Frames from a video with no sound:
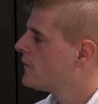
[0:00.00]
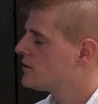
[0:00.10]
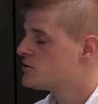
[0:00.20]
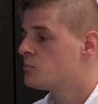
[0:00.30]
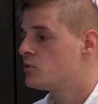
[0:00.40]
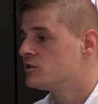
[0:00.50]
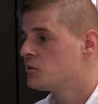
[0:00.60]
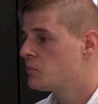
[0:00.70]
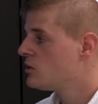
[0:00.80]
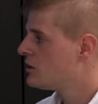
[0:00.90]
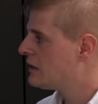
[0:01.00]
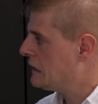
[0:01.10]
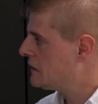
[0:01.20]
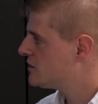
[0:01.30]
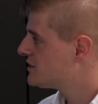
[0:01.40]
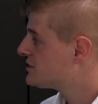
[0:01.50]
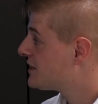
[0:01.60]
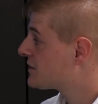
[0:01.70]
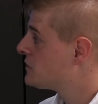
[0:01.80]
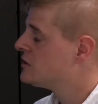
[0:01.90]
Yes, the principle is
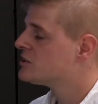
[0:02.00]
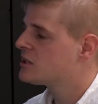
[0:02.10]
exactly the